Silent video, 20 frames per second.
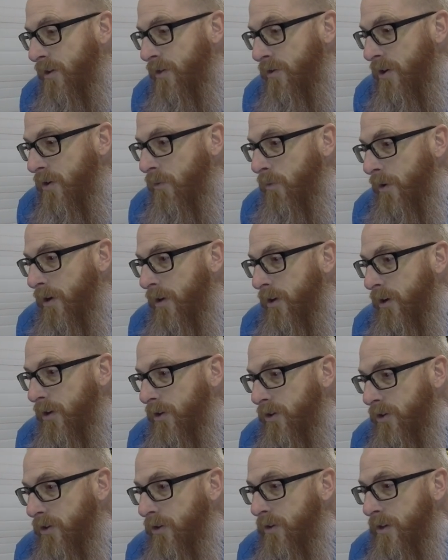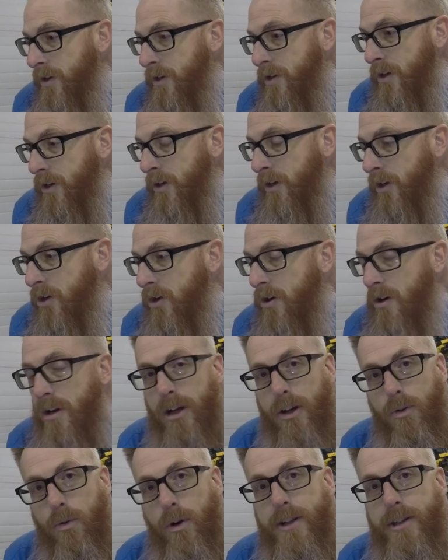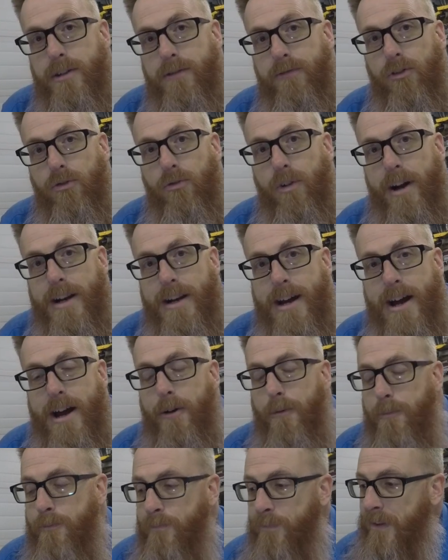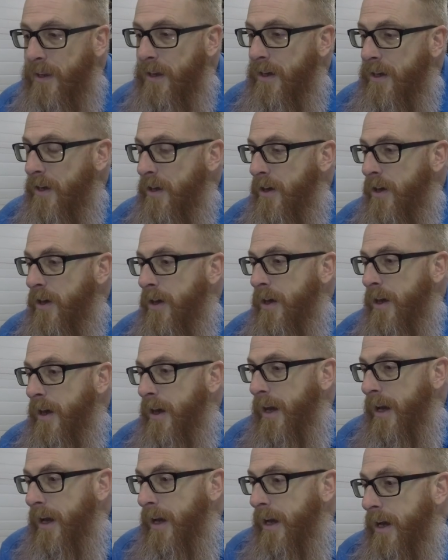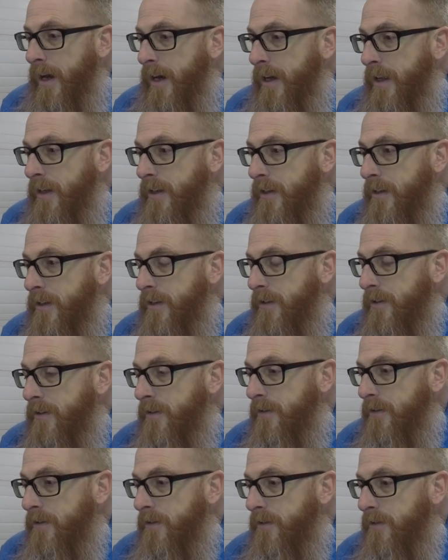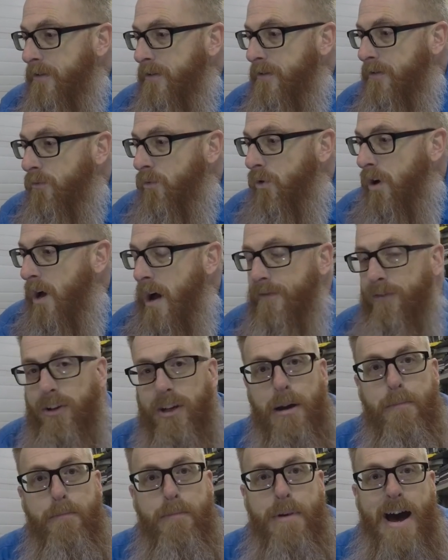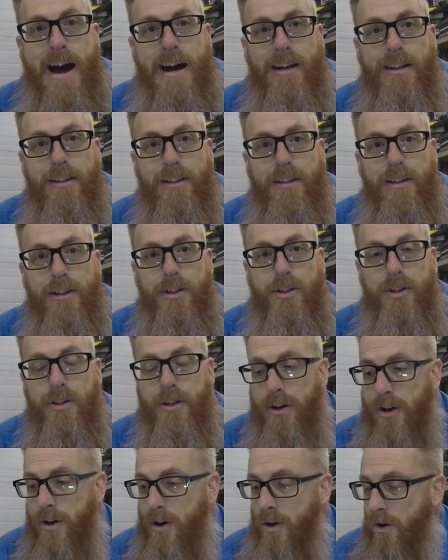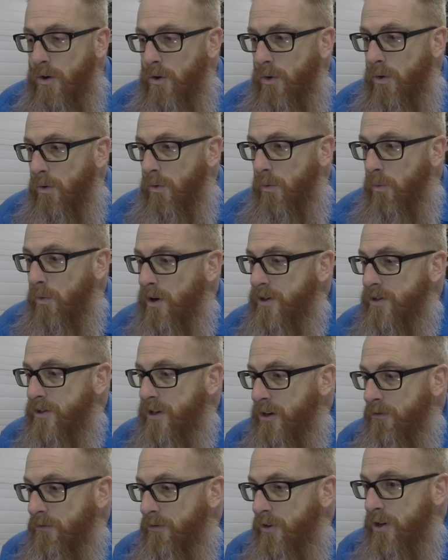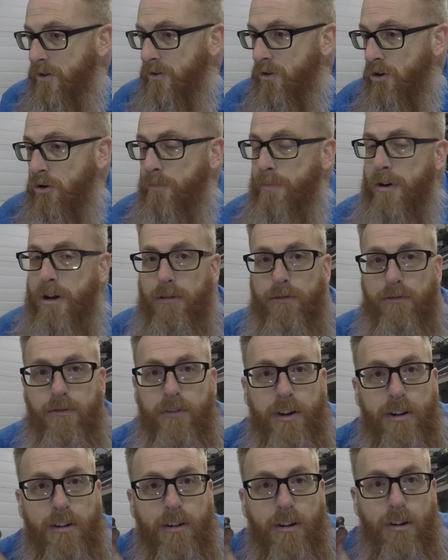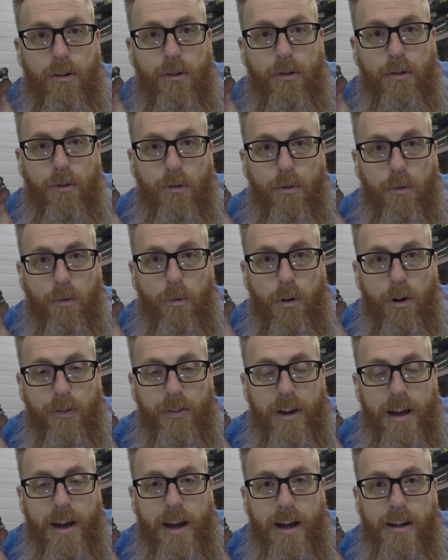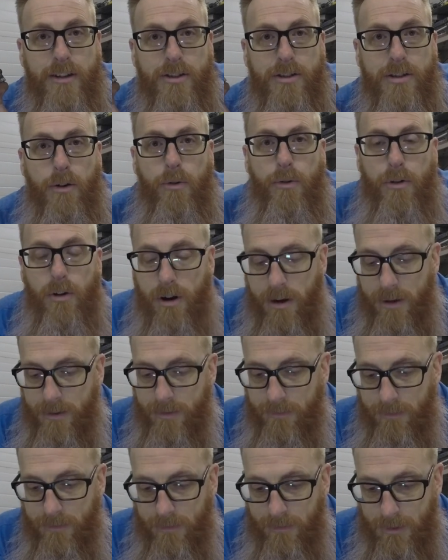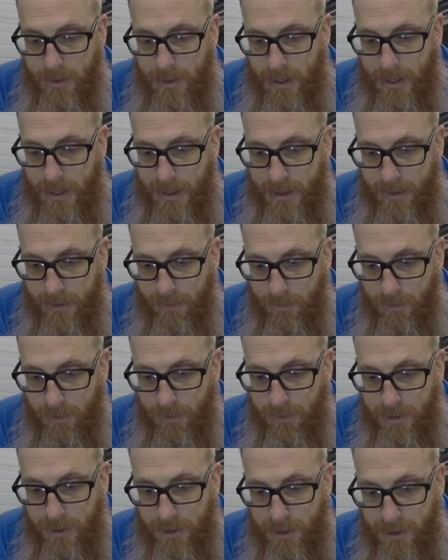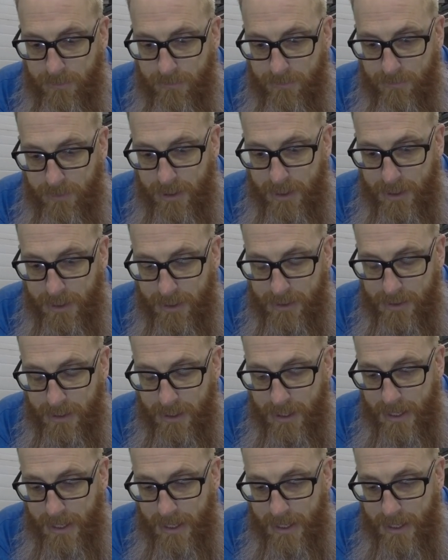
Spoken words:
think what I'm going to do is I'm going to call it quits for right now, and we'll have to come back to this once I regroup and figure out what the heck is going on with these fittings.